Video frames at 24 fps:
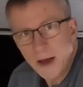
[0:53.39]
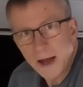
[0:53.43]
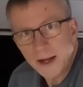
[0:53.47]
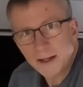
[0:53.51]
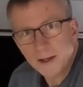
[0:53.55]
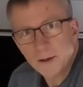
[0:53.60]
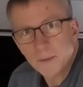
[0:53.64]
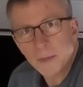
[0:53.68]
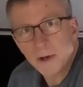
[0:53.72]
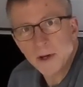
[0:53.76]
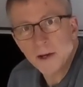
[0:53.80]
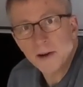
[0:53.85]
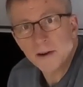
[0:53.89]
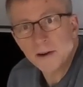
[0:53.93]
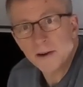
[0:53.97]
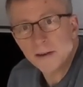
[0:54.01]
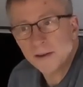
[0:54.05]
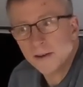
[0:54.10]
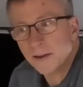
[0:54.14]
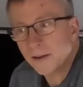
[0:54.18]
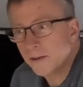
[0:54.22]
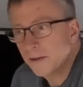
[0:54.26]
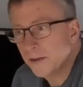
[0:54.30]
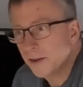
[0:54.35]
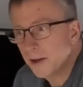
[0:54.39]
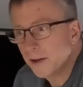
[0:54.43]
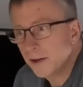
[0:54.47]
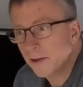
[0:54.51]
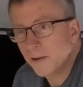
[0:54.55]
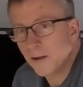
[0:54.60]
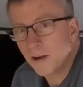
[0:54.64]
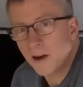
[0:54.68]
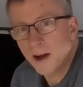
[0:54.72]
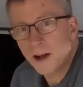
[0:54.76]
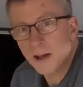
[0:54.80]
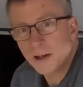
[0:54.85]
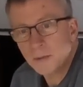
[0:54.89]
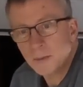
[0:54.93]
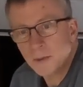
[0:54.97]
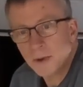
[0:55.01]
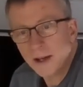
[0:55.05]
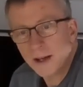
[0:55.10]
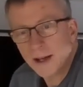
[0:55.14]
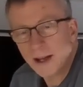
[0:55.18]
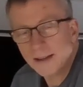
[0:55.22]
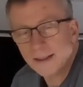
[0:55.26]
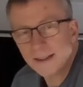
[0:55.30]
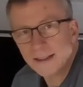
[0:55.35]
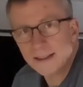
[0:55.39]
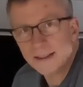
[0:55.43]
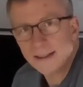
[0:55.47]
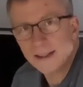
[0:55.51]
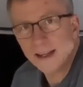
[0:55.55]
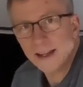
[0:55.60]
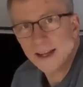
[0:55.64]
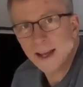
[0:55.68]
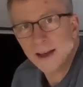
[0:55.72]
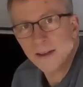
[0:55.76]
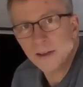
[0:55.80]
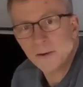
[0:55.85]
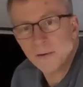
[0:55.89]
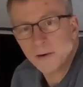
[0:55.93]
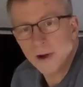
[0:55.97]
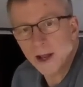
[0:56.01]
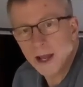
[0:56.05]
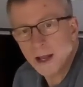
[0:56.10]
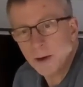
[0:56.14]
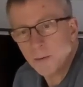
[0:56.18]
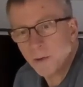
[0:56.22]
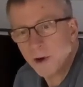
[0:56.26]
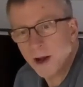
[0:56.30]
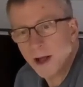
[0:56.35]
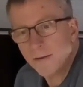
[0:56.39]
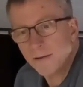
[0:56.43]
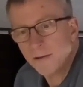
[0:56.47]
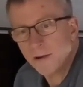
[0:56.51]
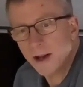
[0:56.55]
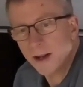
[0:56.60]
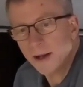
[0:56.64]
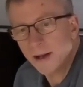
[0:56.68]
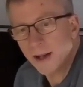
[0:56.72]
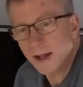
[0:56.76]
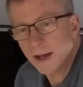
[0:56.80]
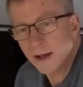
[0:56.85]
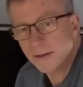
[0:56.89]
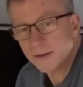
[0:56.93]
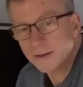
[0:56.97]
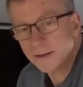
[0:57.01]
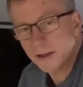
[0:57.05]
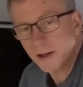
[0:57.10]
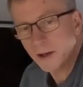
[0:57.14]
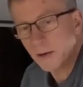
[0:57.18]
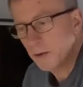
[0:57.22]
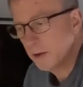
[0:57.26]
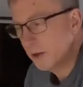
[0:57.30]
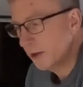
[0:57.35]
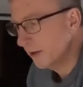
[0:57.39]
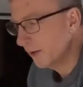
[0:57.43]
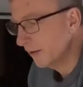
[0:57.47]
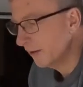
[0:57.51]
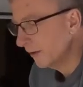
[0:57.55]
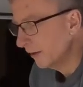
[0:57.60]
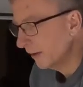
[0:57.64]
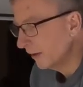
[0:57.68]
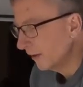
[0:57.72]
backed up here into the garage, but I got this thing out of the rain we're having right now, so